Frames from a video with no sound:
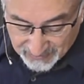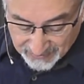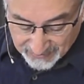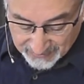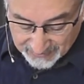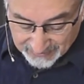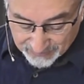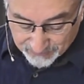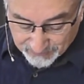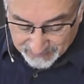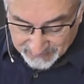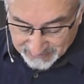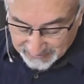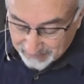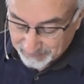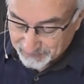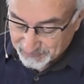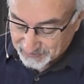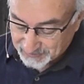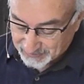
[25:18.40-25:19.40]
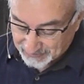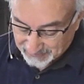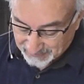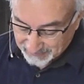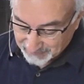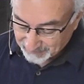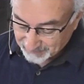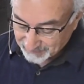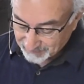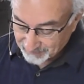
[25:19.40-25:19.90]
and redemption.
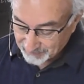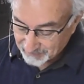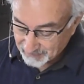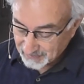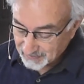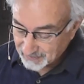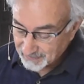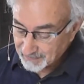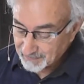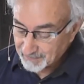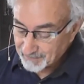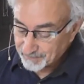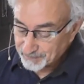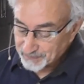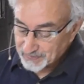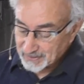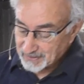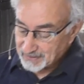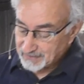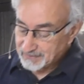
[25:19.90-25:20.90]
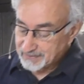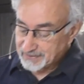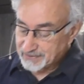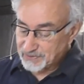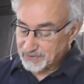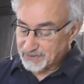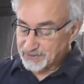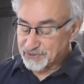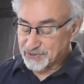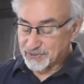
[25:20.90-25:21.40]
Let's
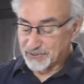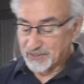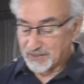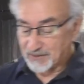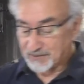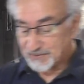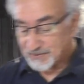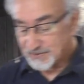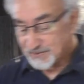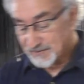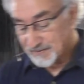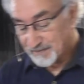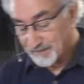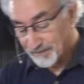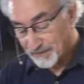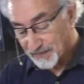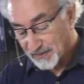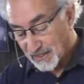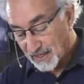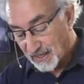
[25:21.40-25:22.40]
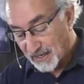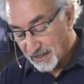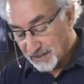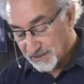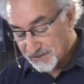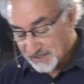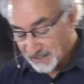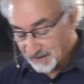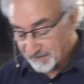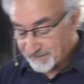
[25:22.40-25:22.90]
look at your notes. Our
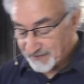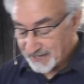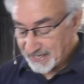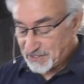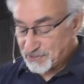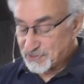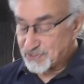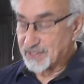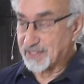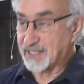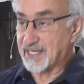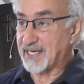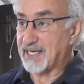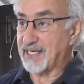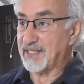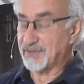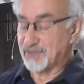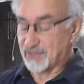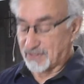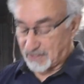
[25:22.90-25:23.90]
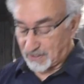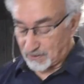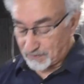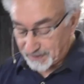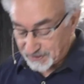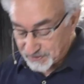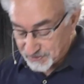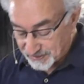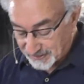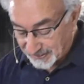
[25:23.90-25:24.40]
salvation, guys,
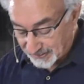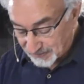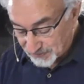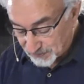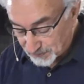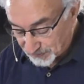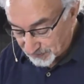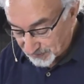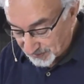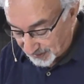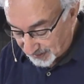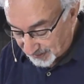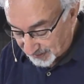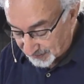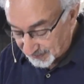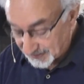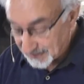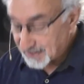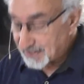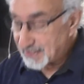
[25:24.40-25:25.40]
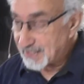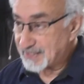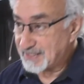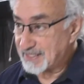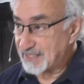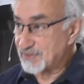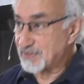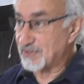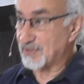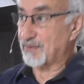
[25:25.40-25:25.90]
originates with God. It
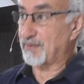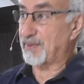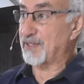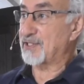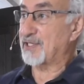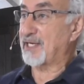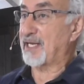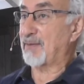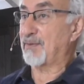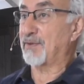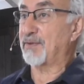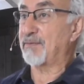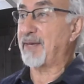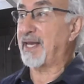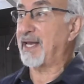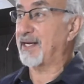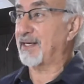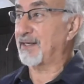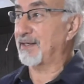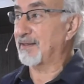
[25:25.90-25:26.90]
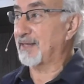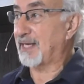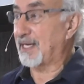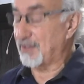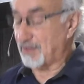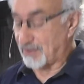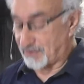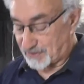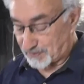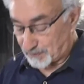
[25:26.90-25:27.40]
doesn't originate with man. I
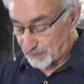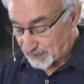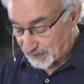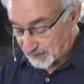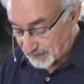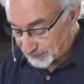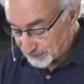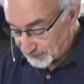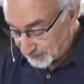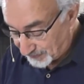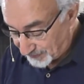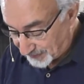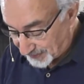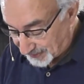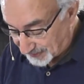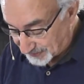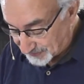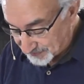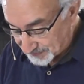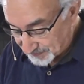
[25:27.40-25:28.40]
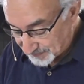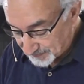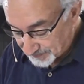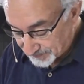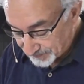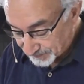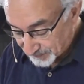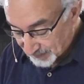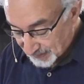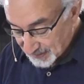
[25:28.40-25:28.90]
know that we all know that.
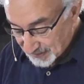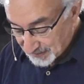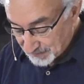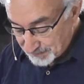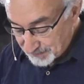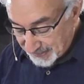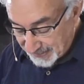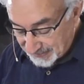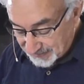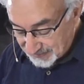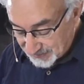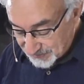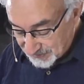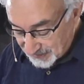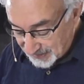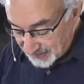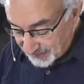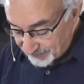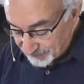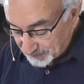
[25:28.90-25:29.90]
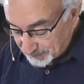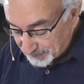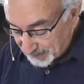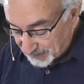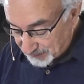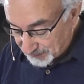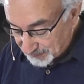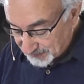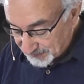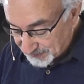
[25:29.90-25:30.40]
Man does not have the
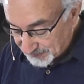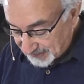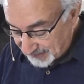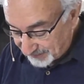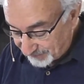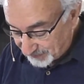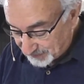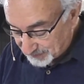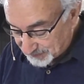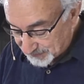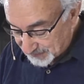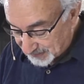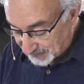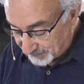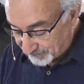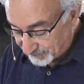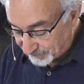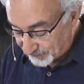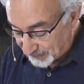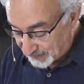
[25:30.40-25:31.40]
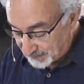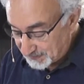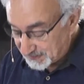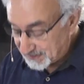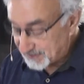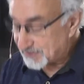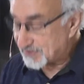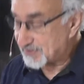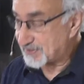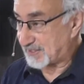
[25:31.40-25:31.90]
power to save himself from
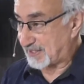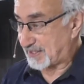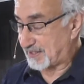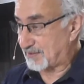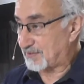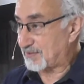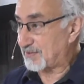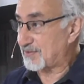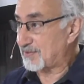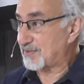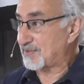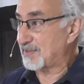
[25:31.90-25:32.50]
his sins